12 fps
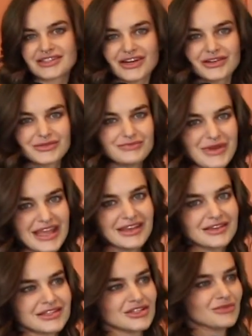start
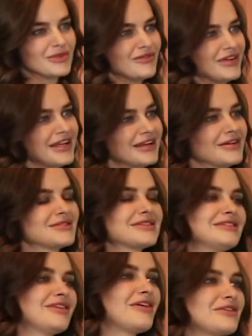making stupid videos
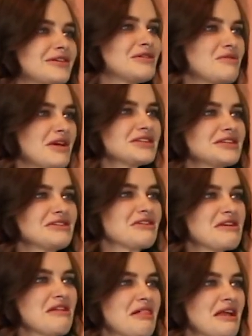and y'all are gonna watch it and
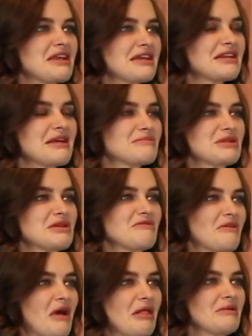you're gonna like it and I'm gonna
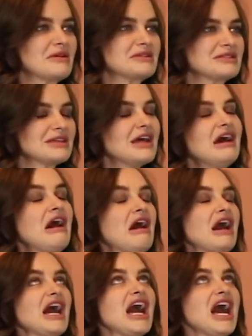get followers.
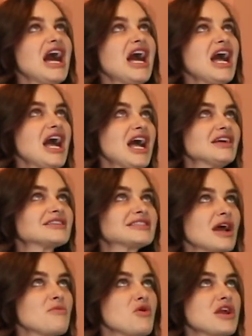
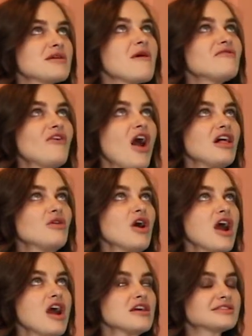Stop worrying about
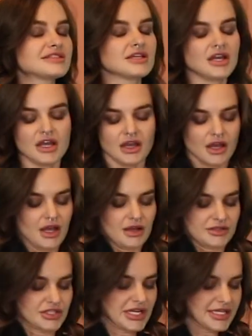followers!
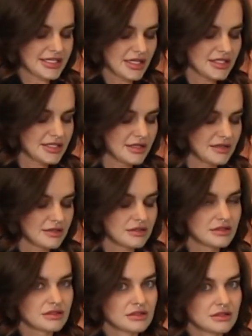Jesus.
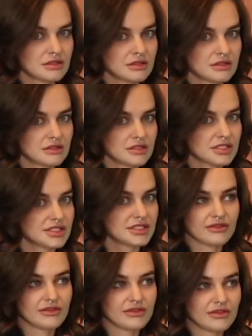
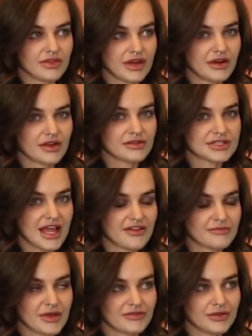There goes
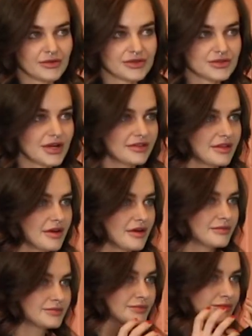half my viewers right there.